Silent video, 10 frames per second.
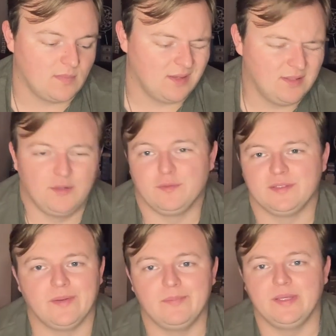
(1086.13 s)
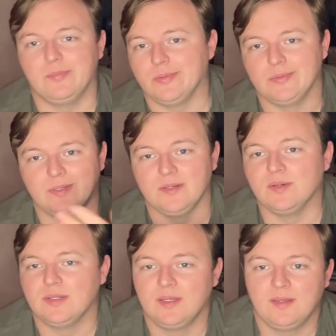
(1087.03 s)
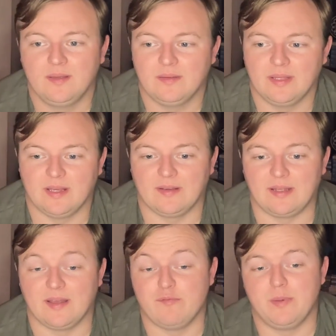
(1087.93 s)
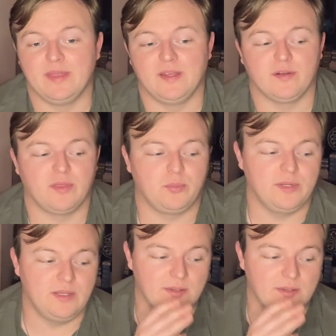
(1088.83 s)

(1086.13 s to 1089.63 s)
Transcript: I know for some people, you know, like I can, I've been there three,